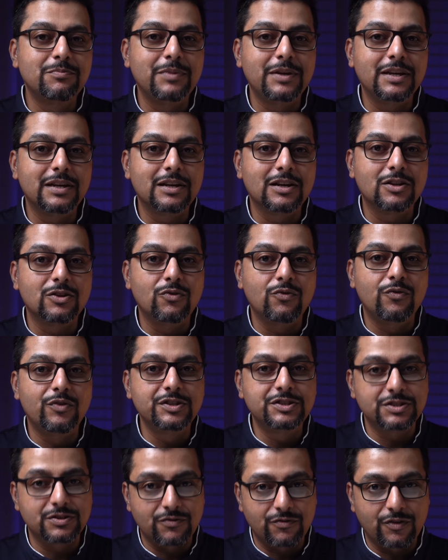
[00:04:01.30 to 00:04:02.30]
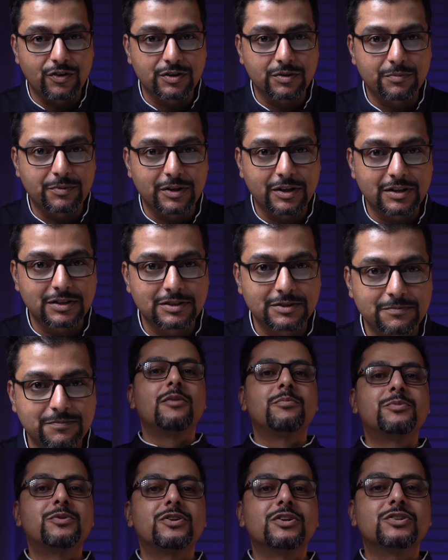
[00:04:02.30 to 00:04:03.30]
being the vision for the product.
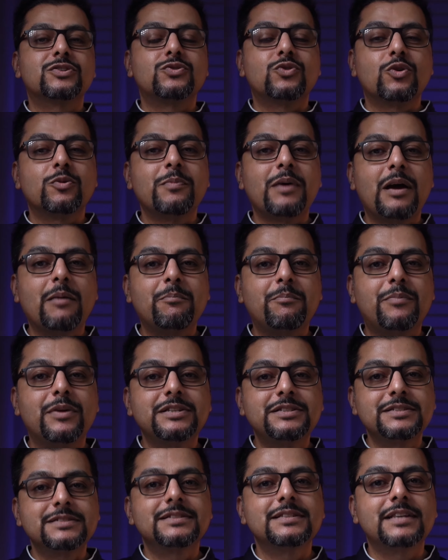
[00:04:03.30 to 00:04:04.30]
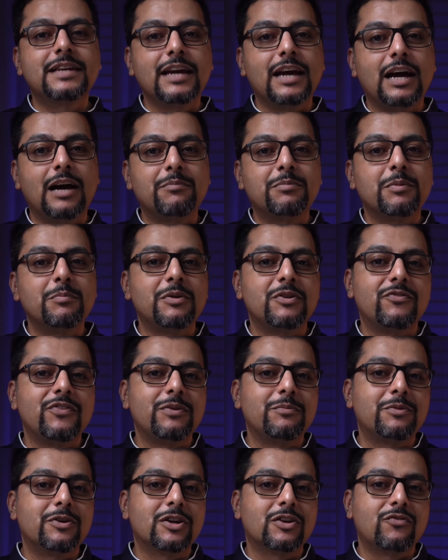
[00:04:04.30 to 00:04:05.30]
A product roadmap bridges the gap
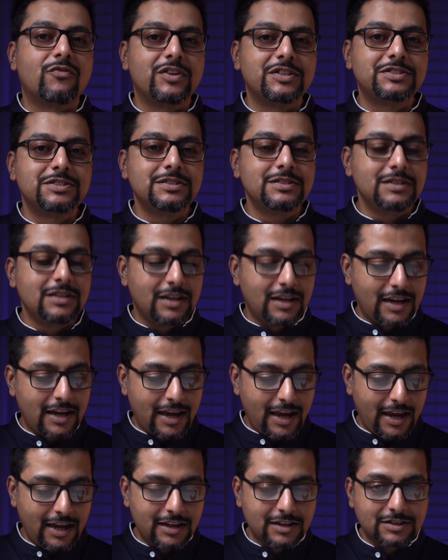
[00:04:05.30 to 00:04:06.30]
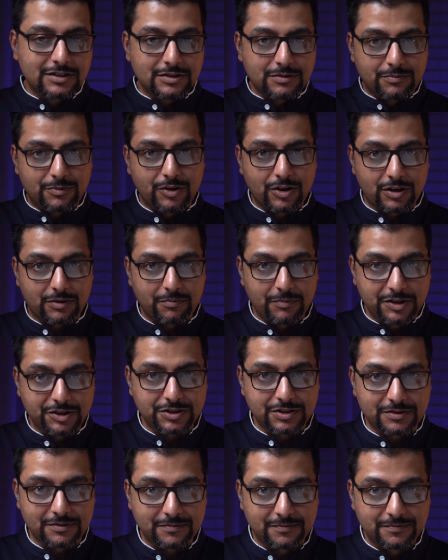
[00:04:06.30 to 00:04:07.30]
between product vision and product
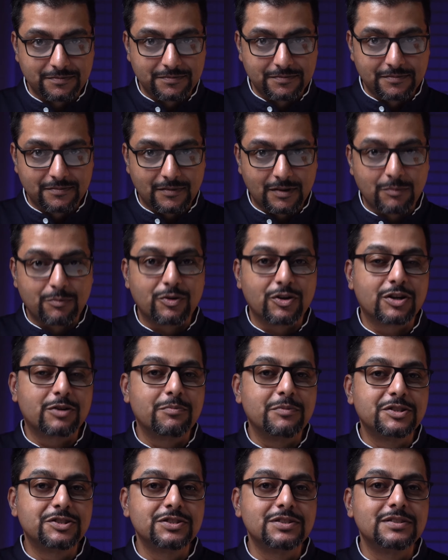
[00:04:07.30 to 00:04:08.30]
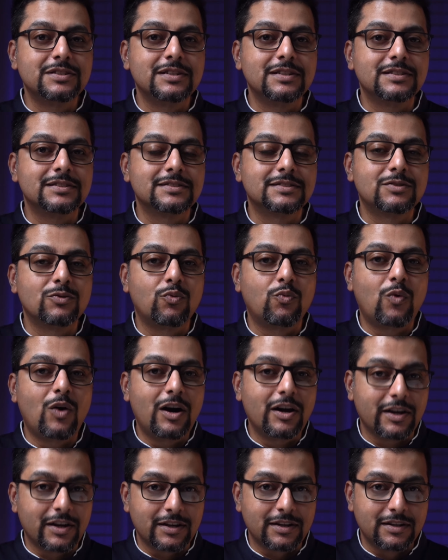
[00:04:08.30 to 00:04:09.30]
mission. Product mission is the
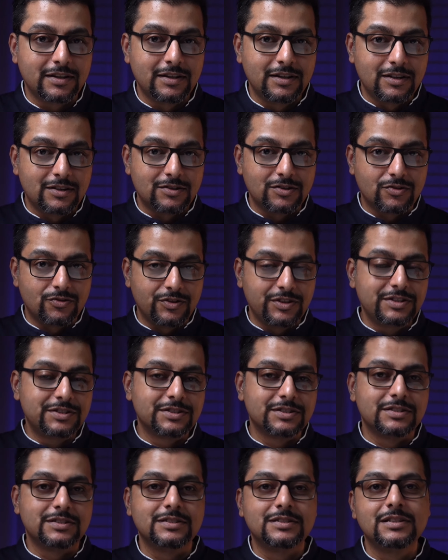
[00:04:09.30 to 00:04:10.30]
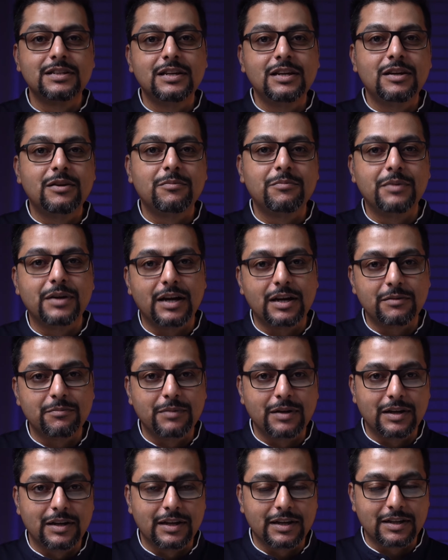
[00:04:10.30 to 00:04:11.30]
why, the reason behind
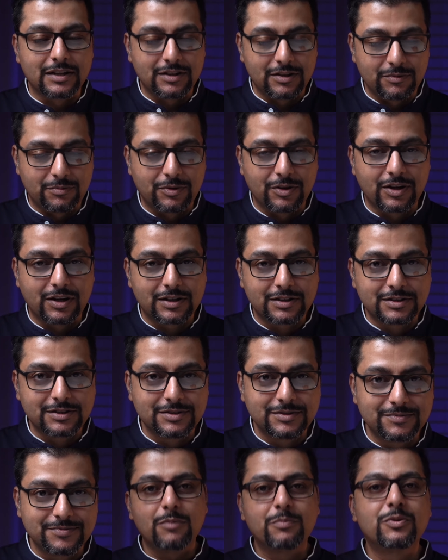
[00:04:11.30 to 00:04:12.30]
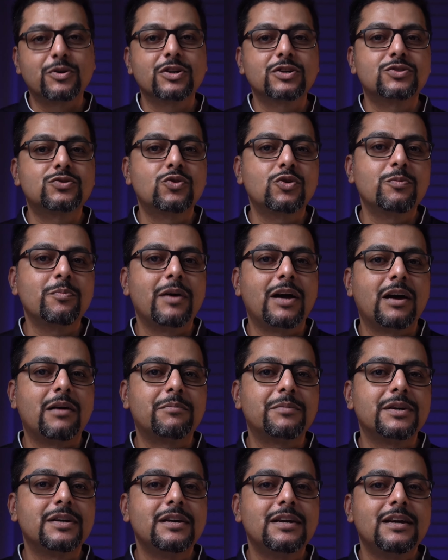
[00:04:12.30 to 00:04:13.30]
building the product. A product
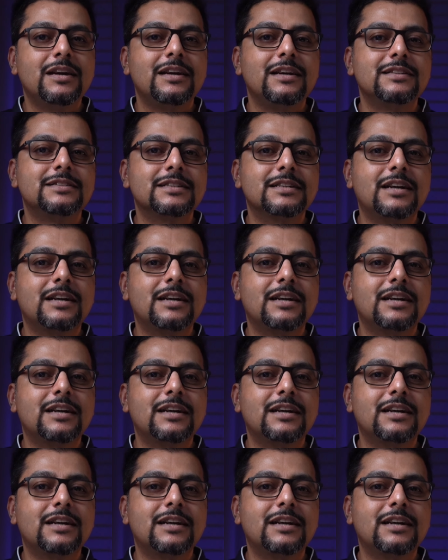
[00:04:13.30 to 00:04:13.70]
roadmap is a